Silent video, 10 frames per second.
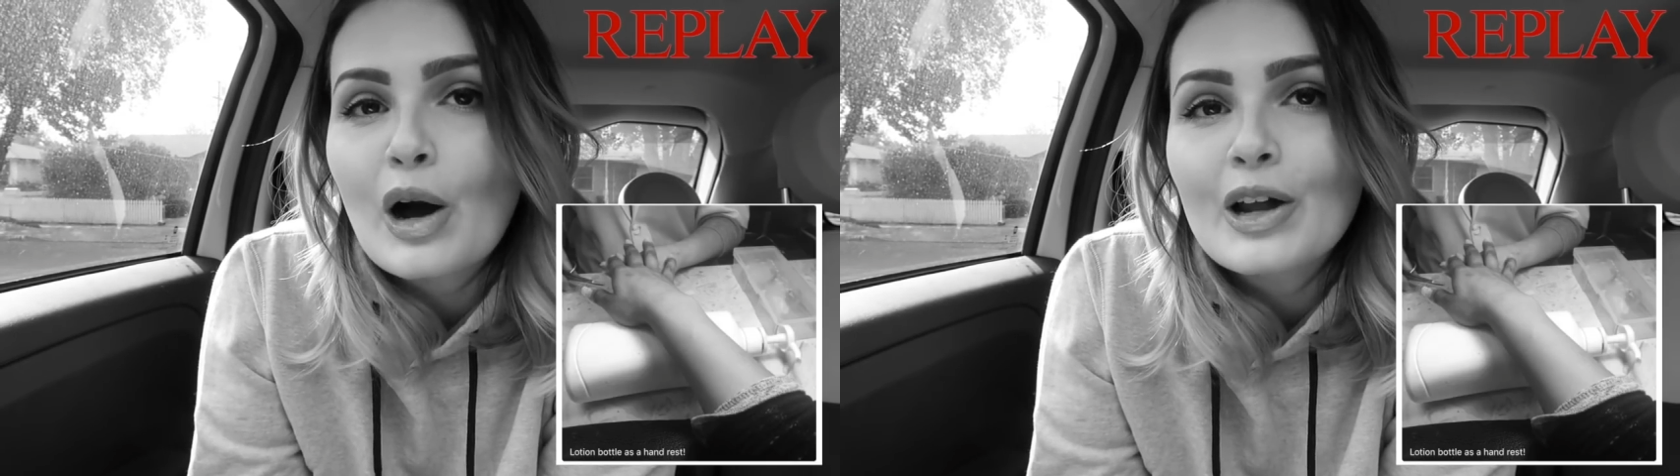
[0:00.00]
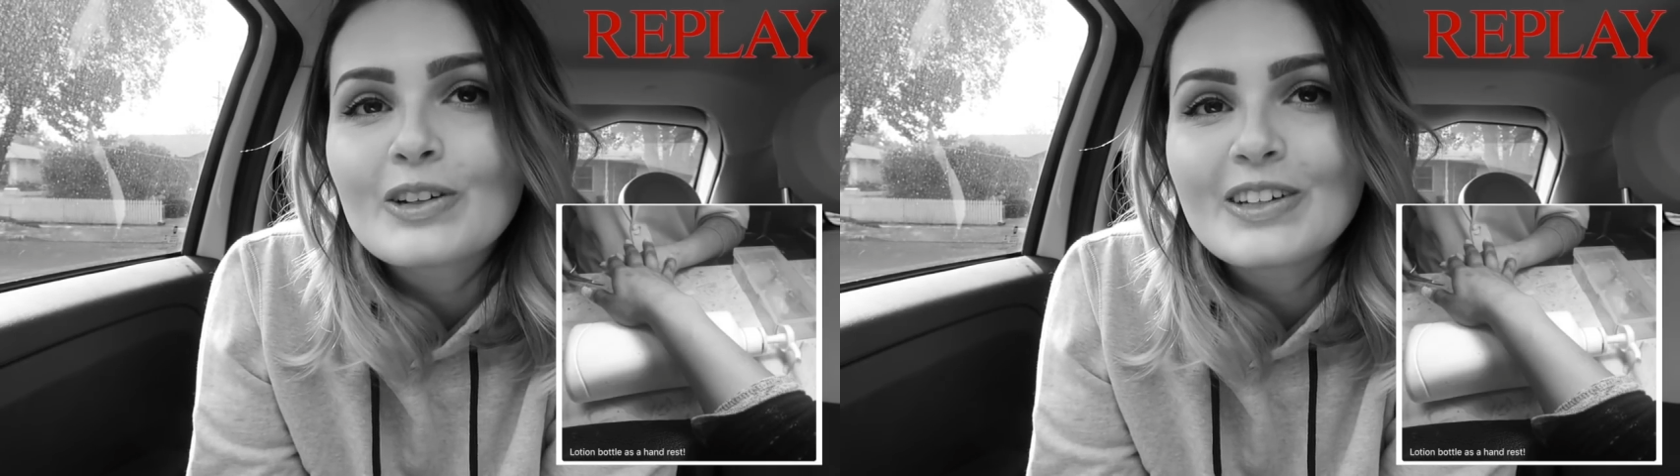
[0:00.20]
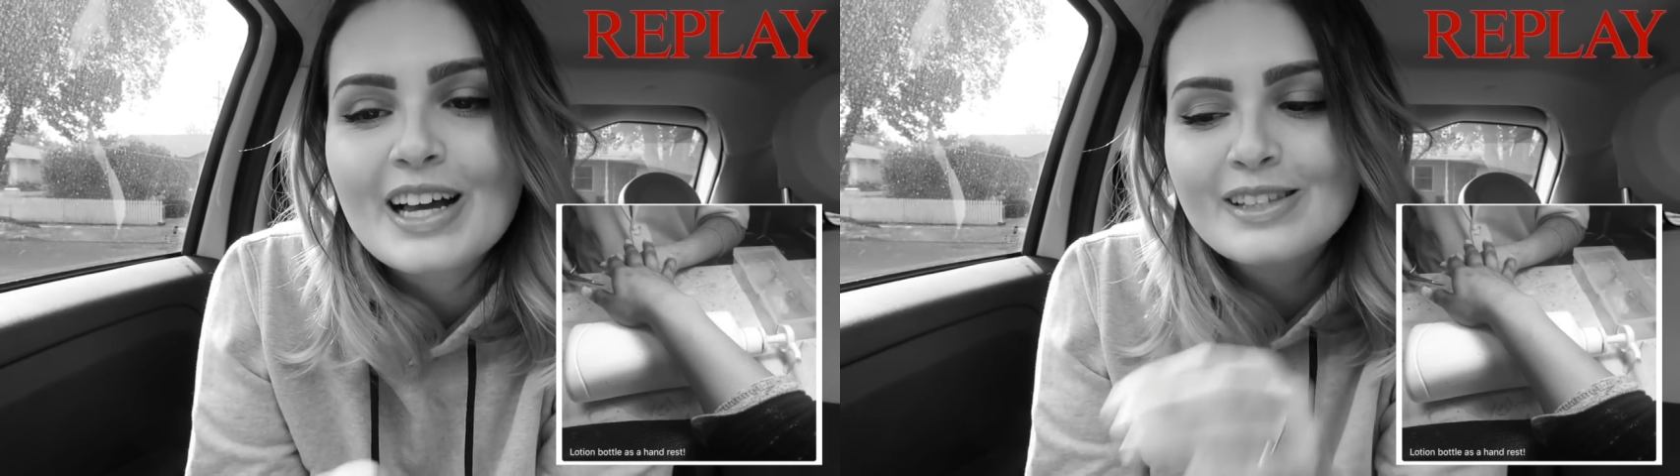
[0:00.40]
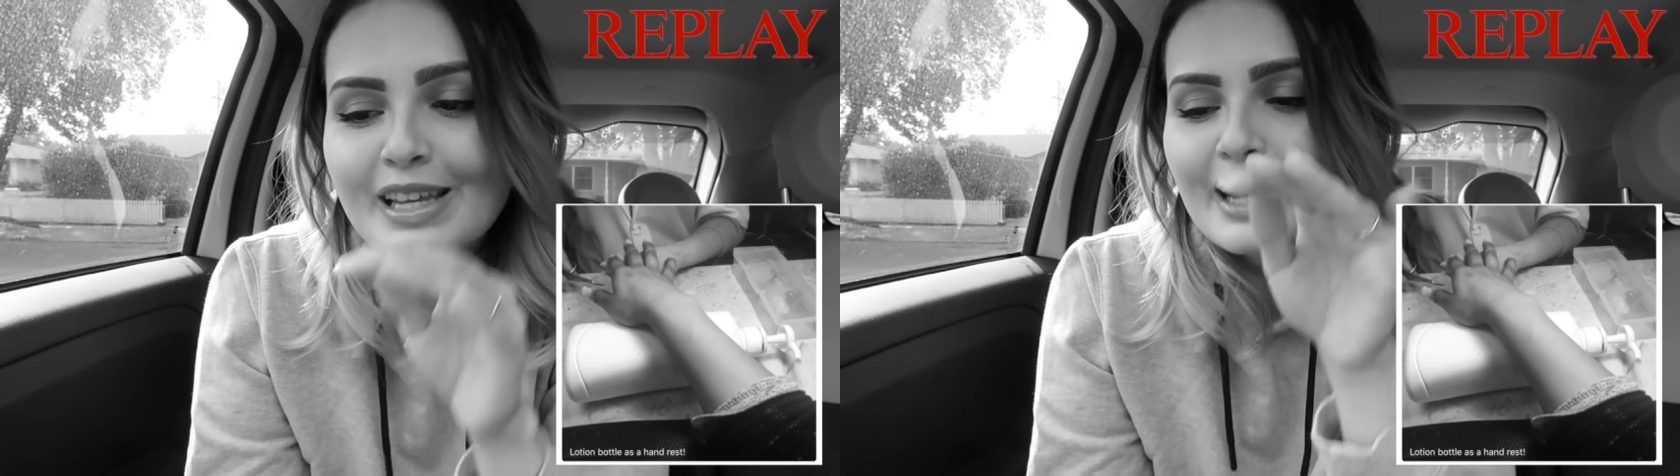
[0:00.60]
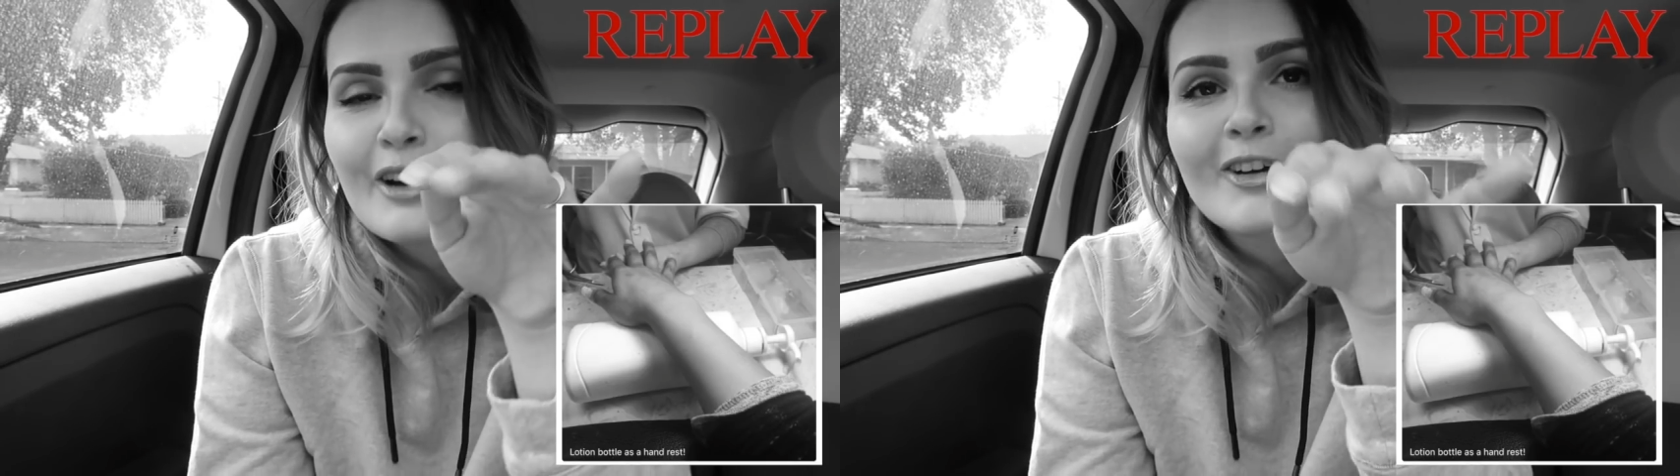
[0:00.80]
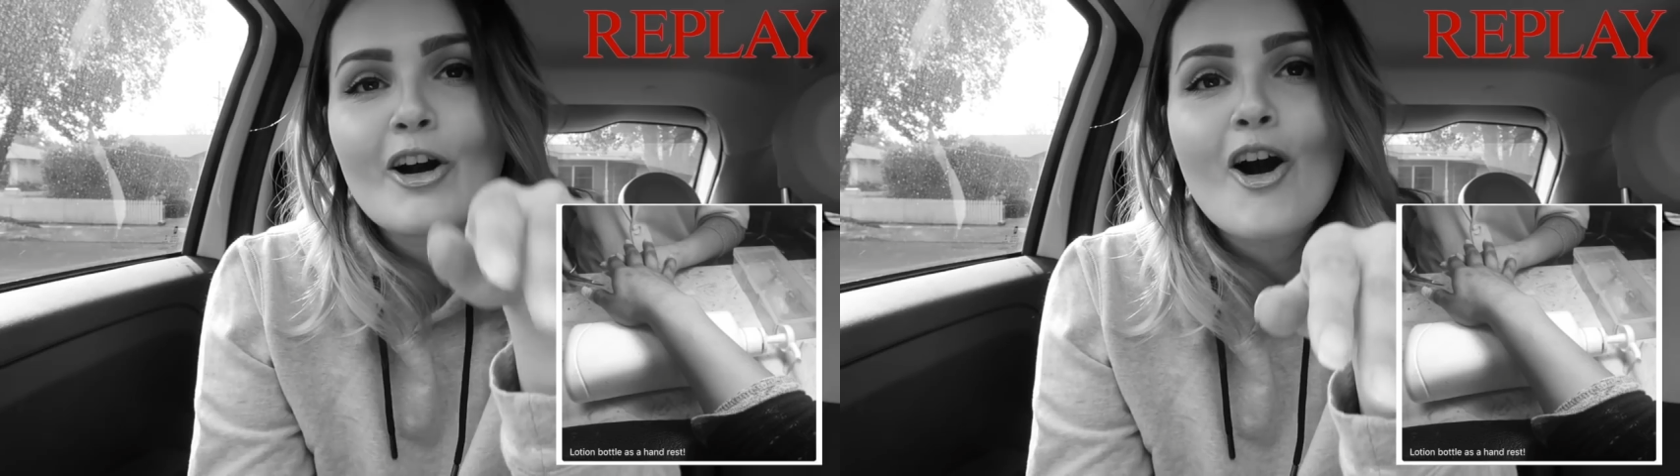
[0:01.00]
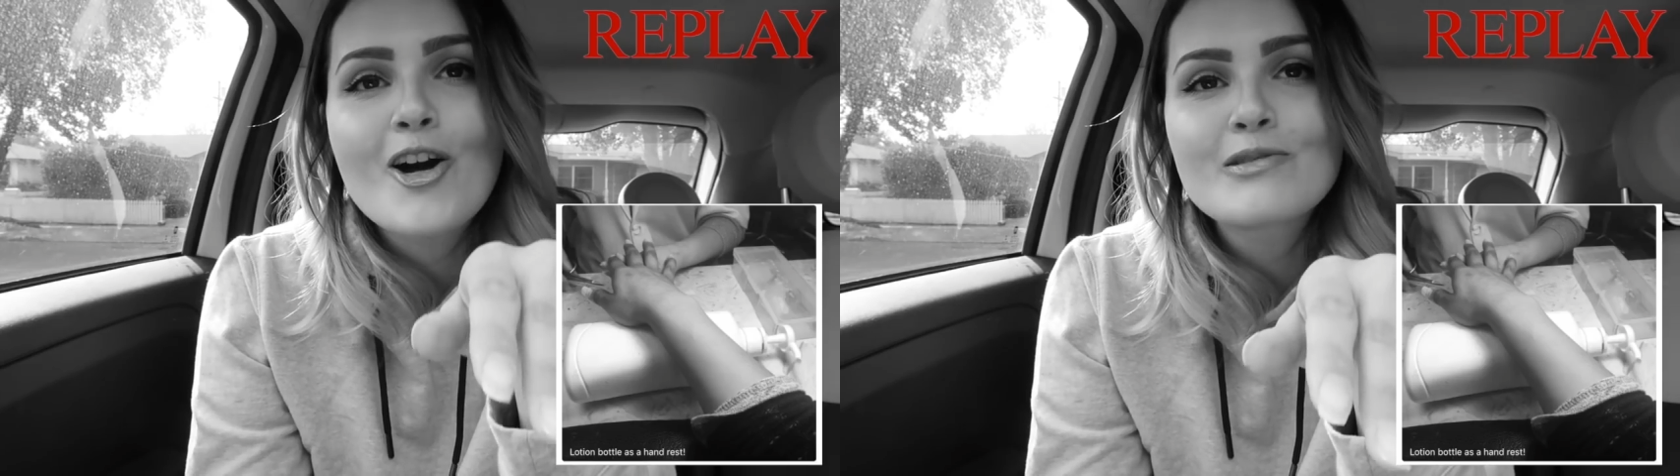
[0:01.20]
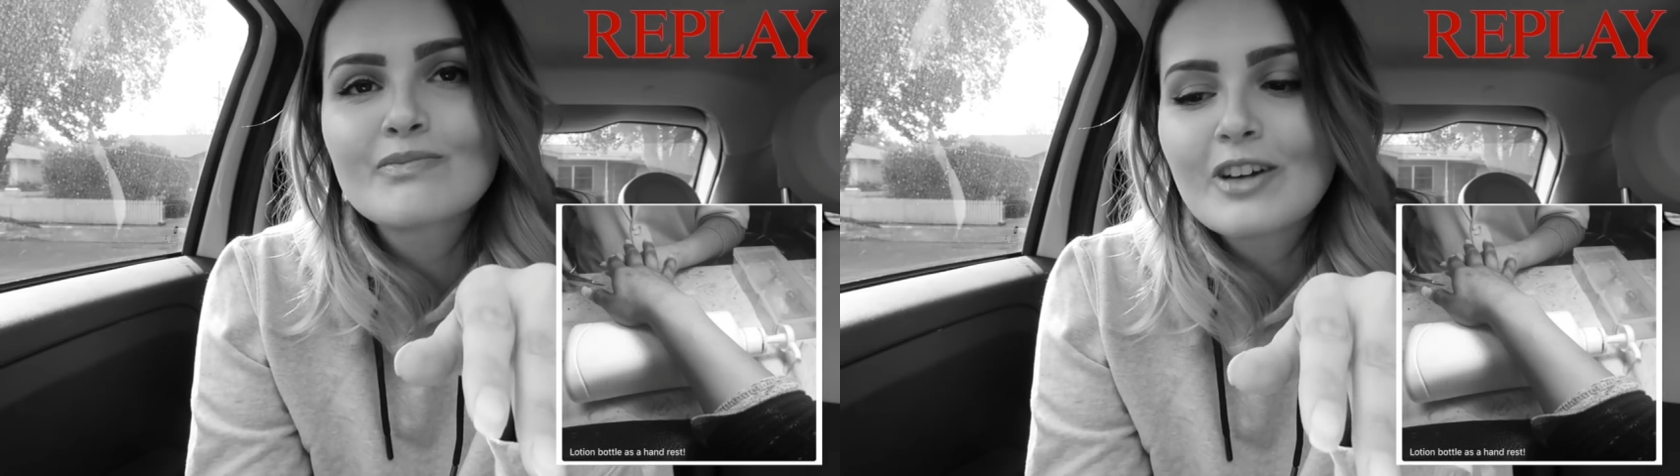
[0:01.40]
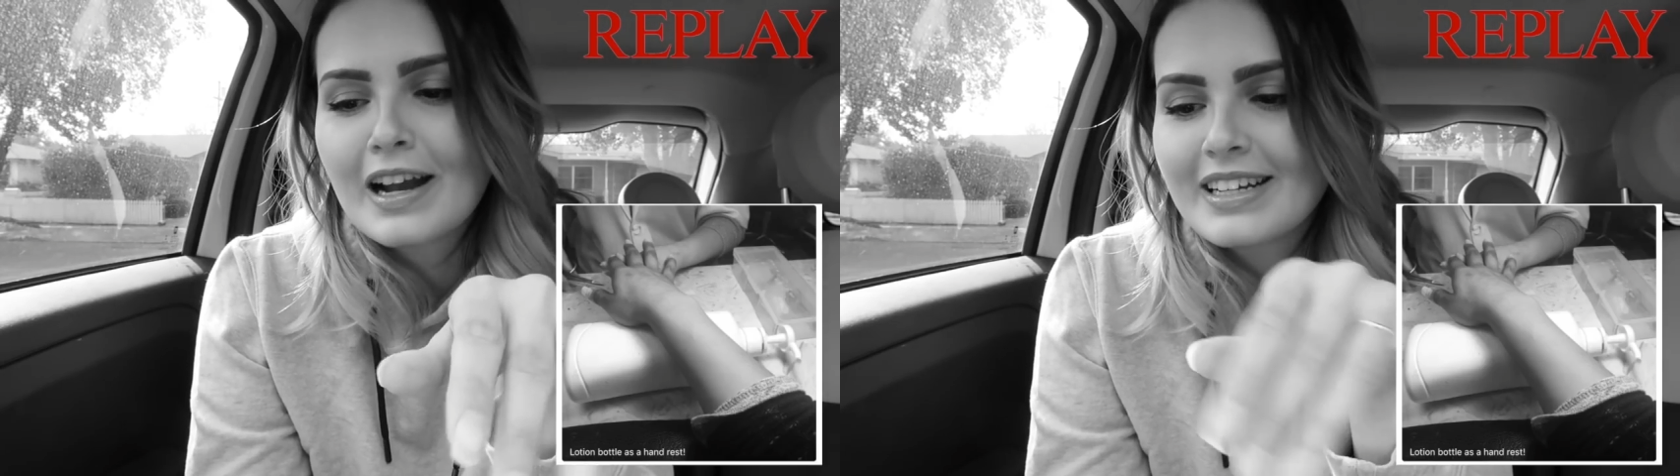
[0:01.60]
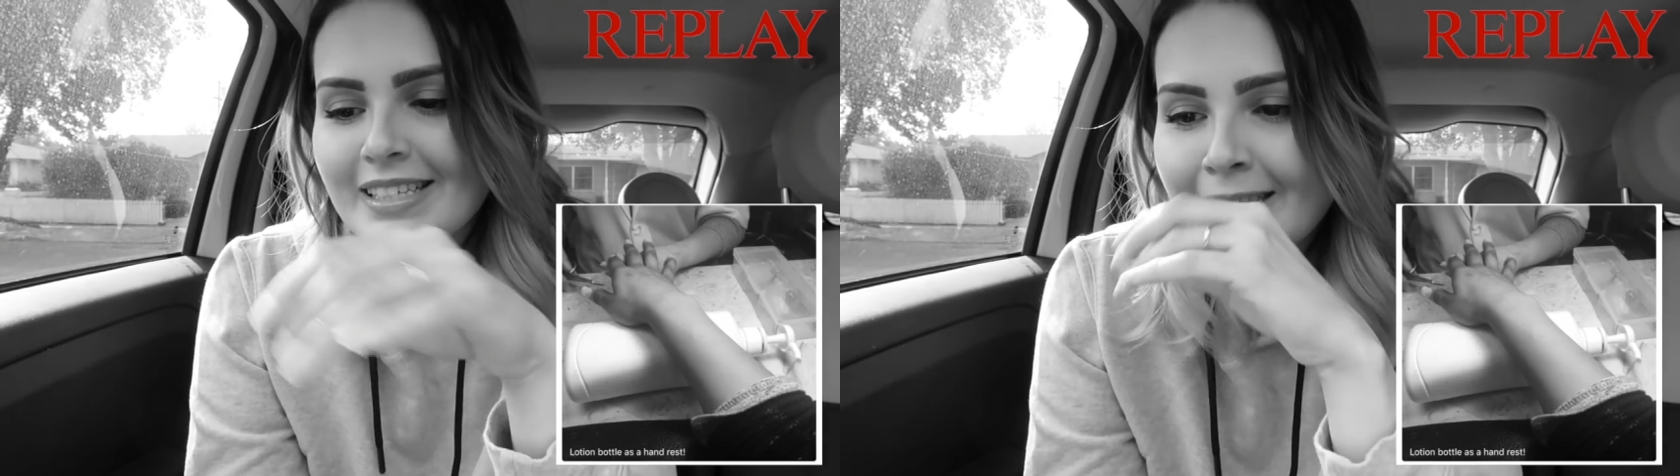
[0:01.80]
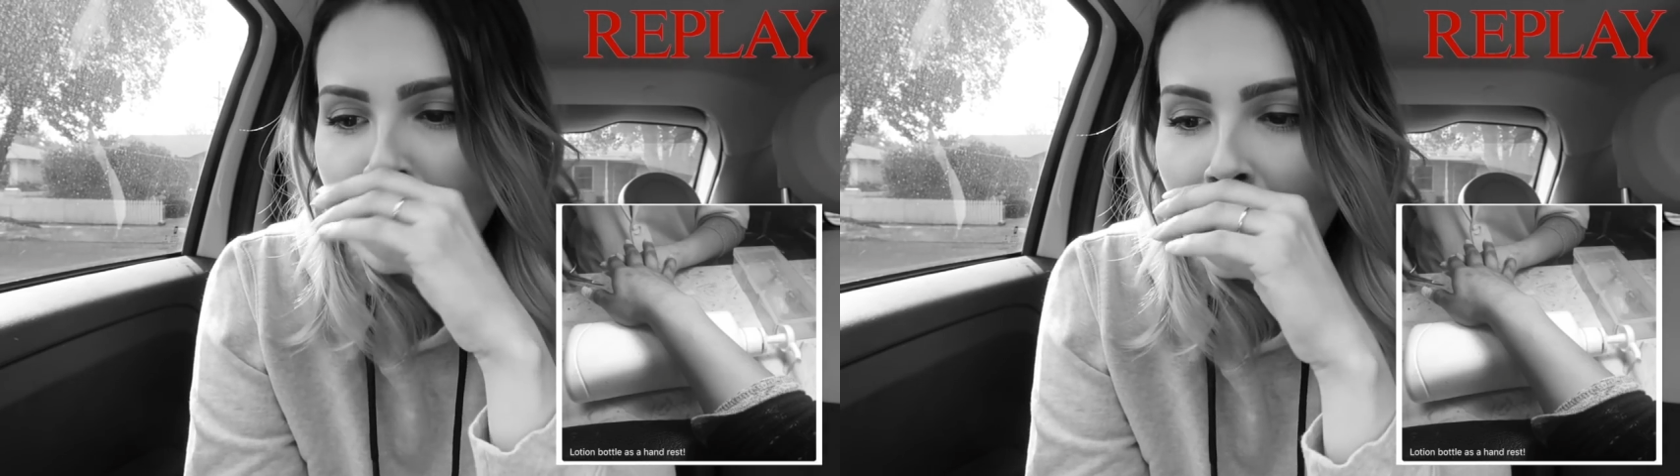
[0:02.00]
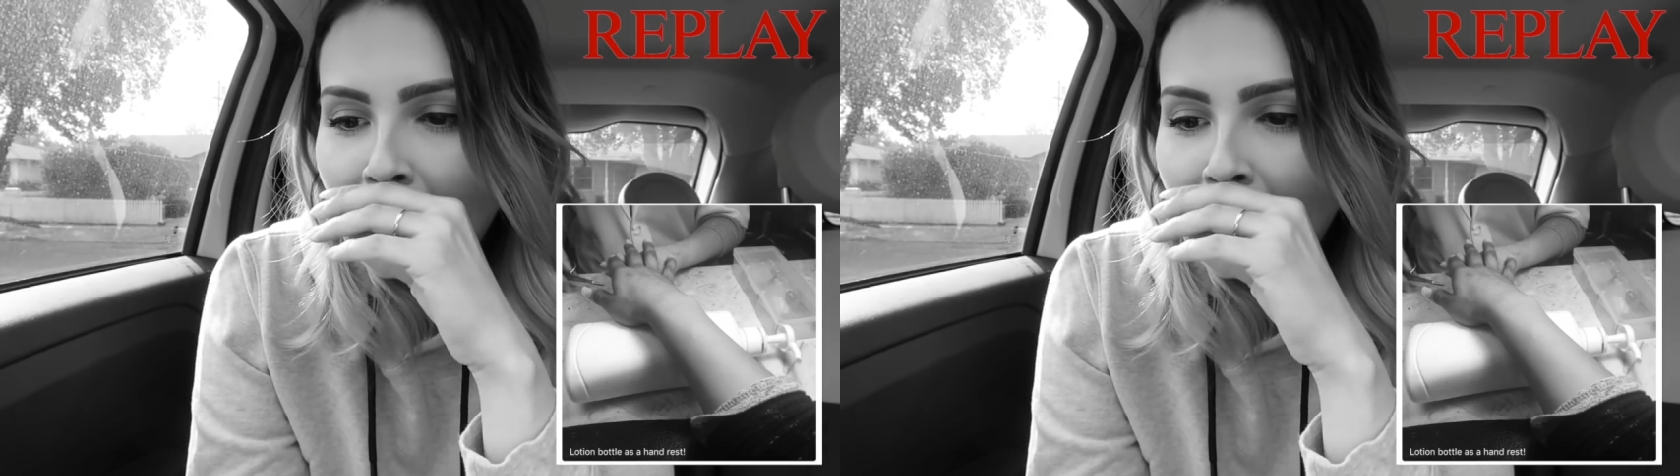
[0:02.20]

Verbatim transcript: bottle as like her armrest.